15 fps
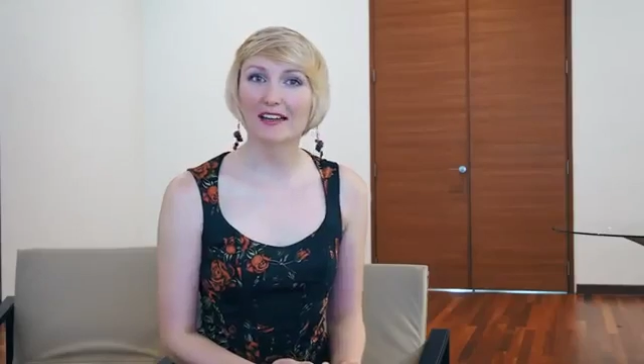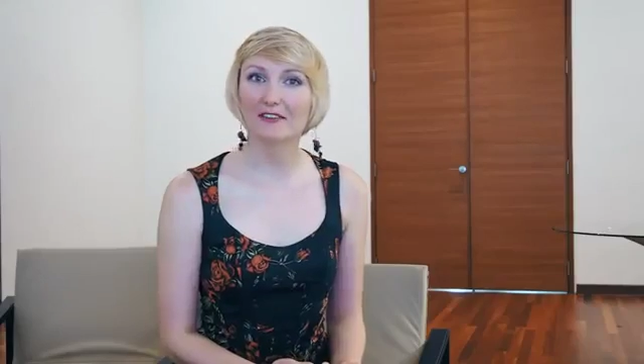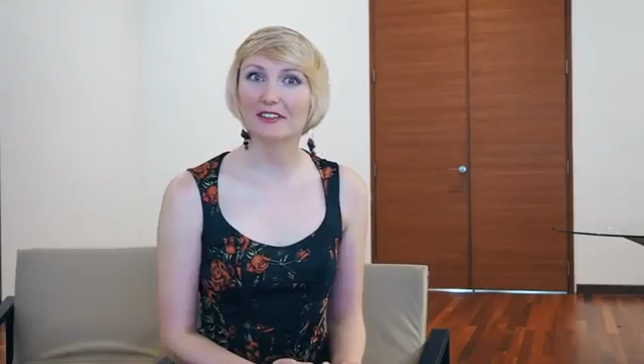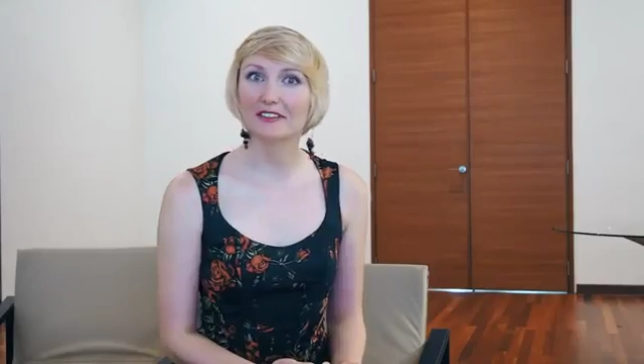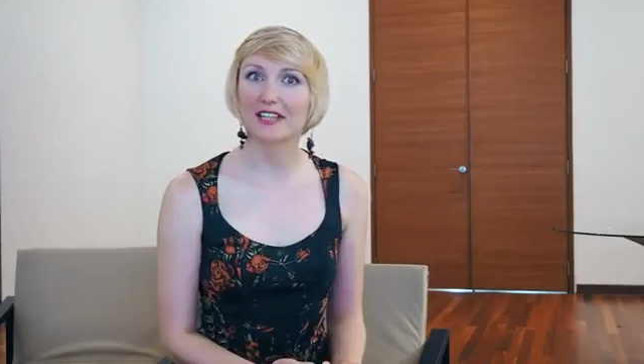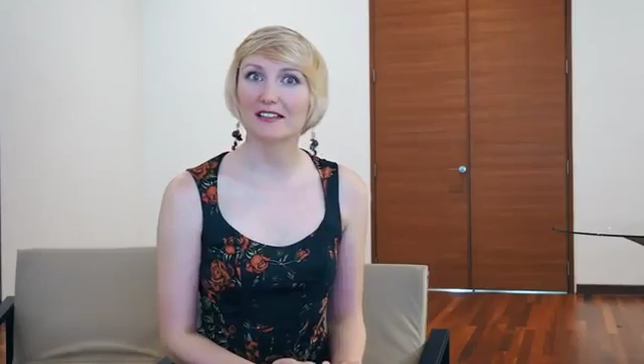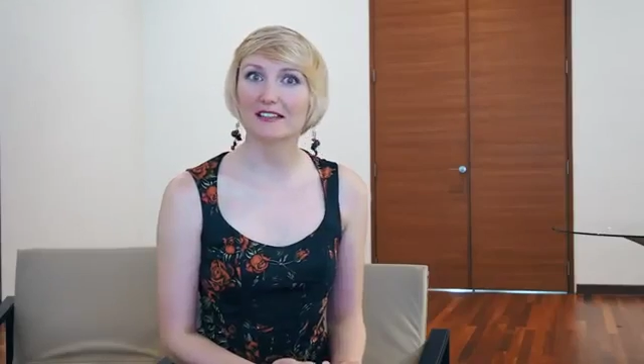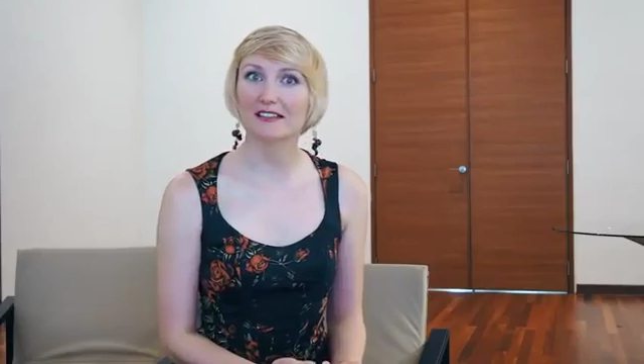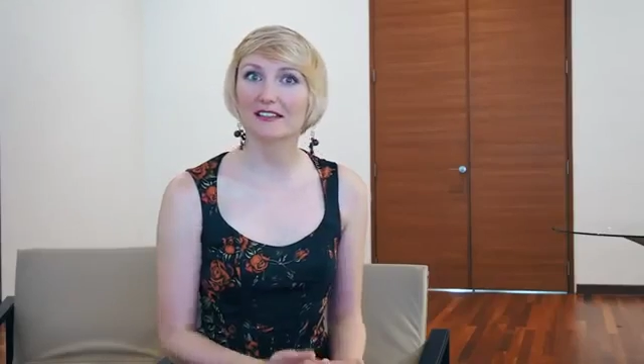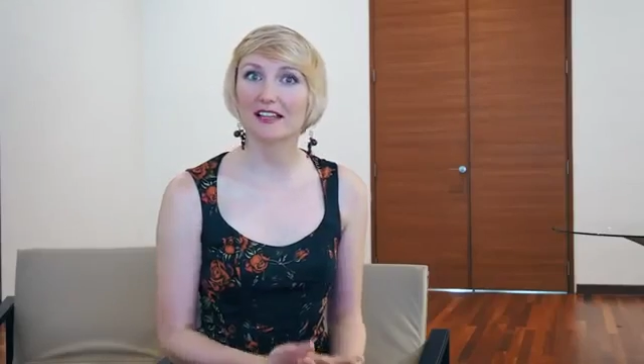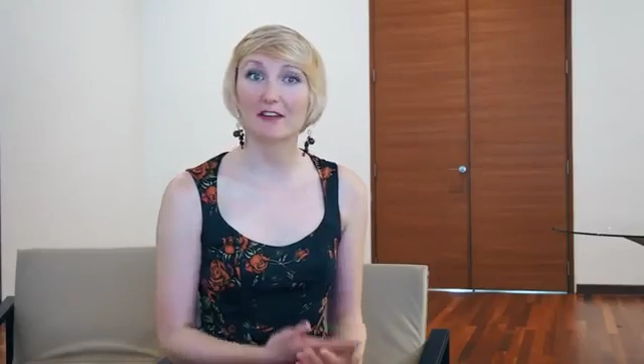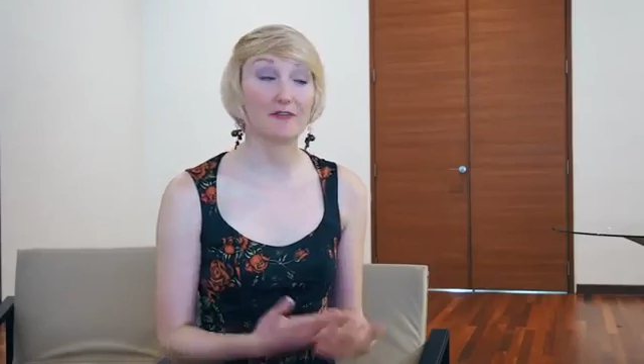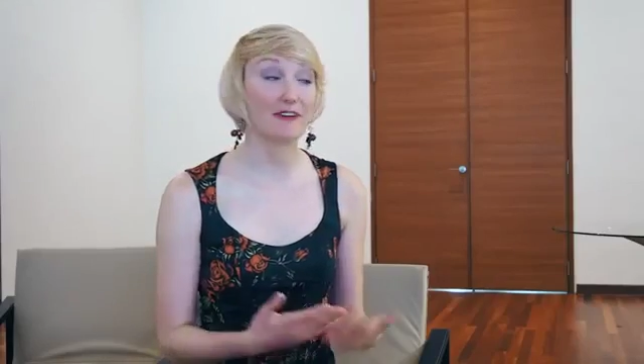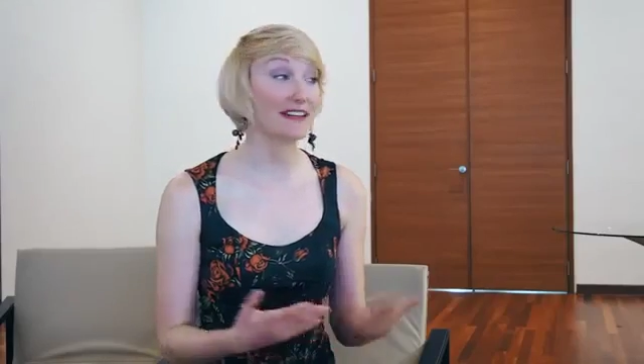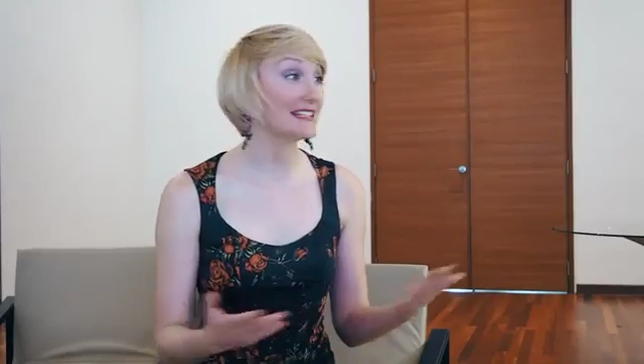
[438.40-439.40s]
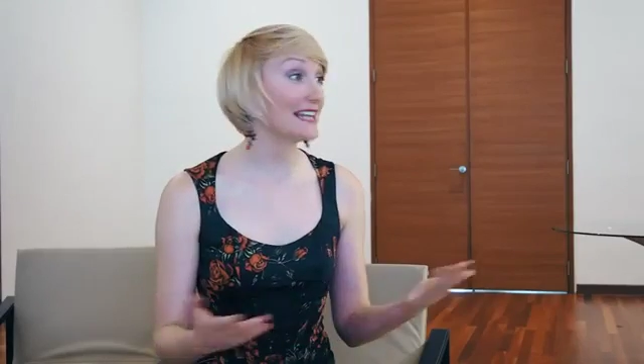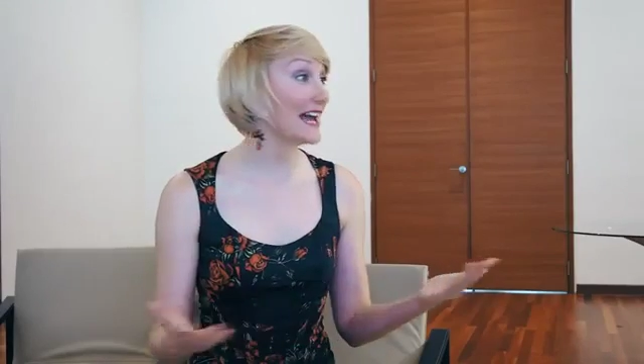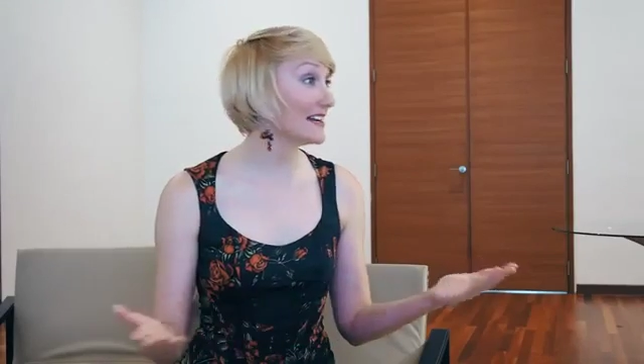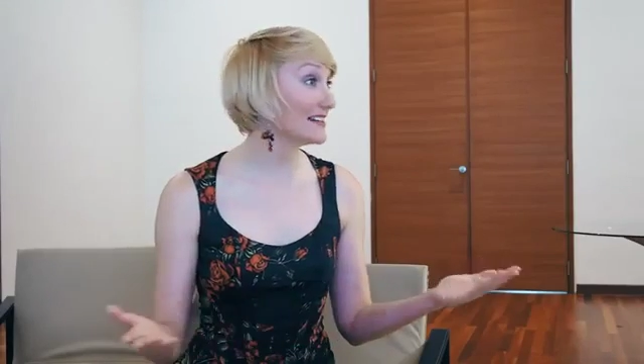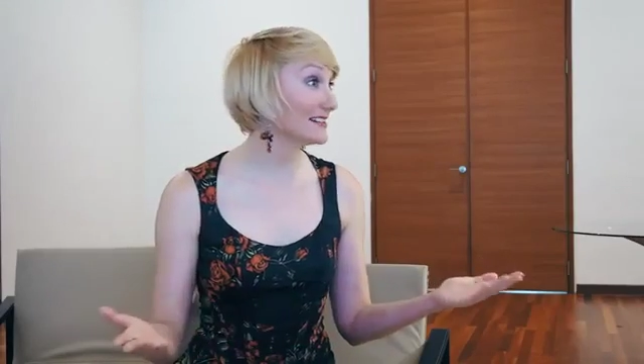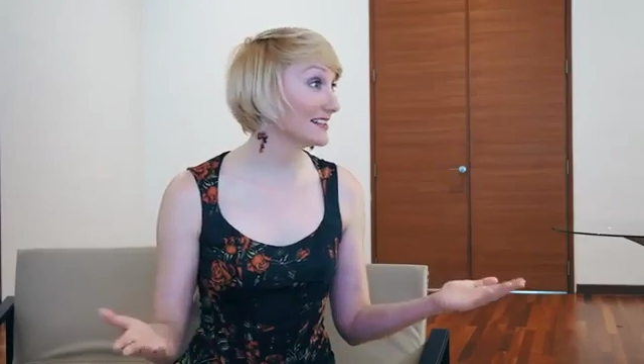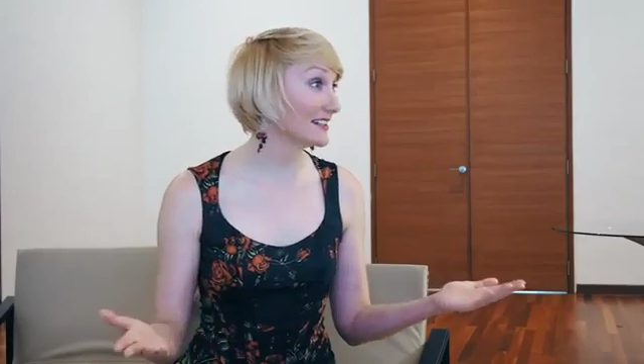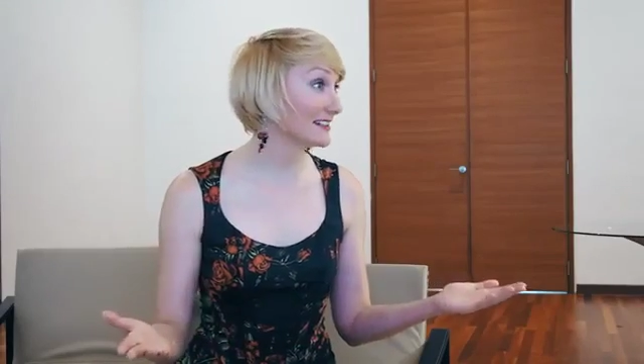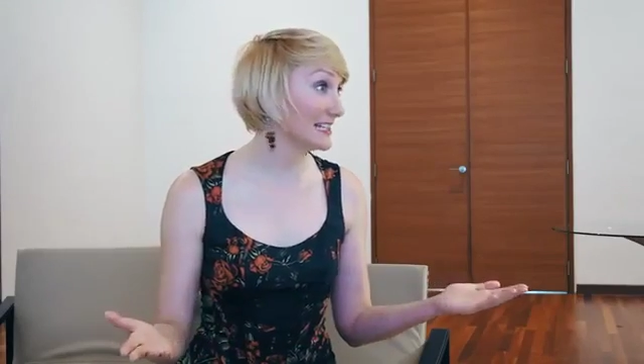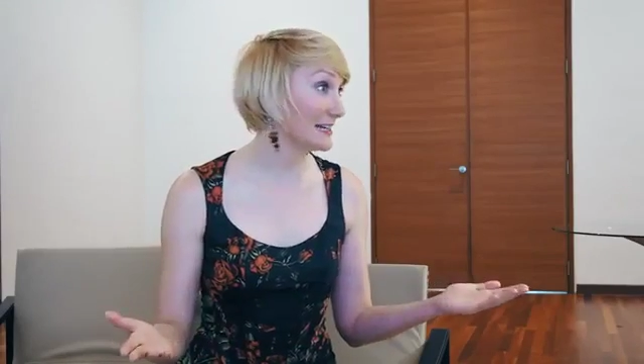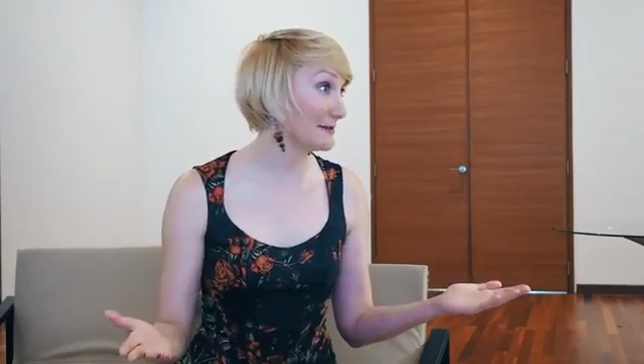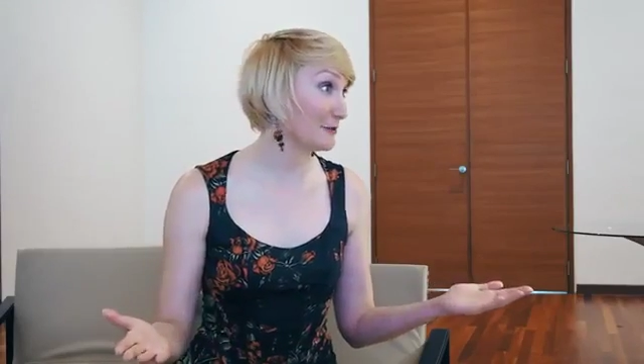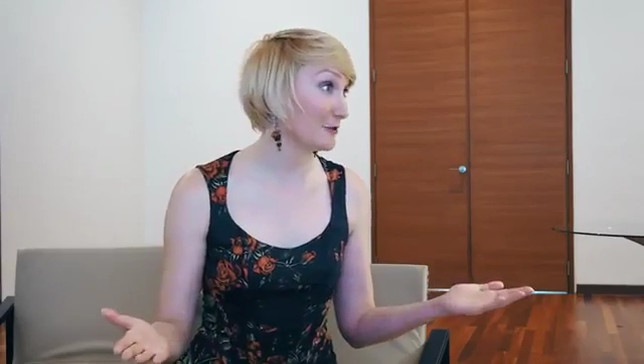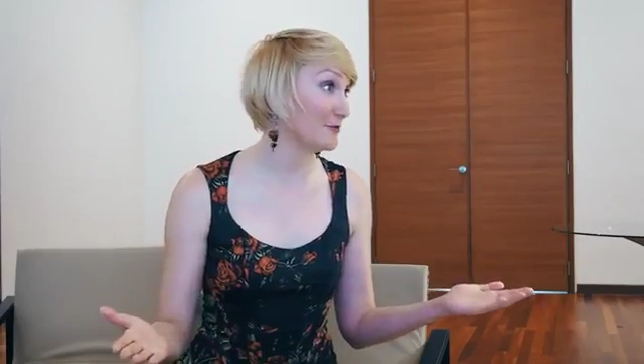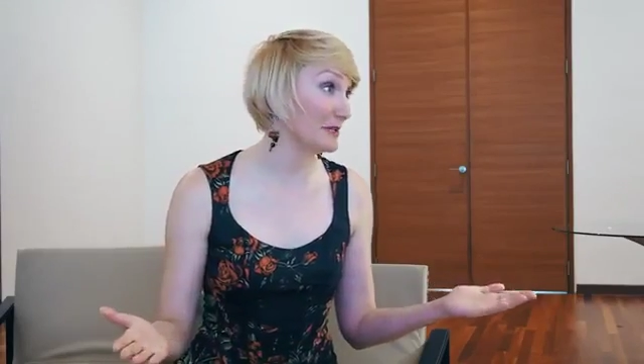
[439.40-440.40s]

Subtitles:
well, that's a fantastic tip for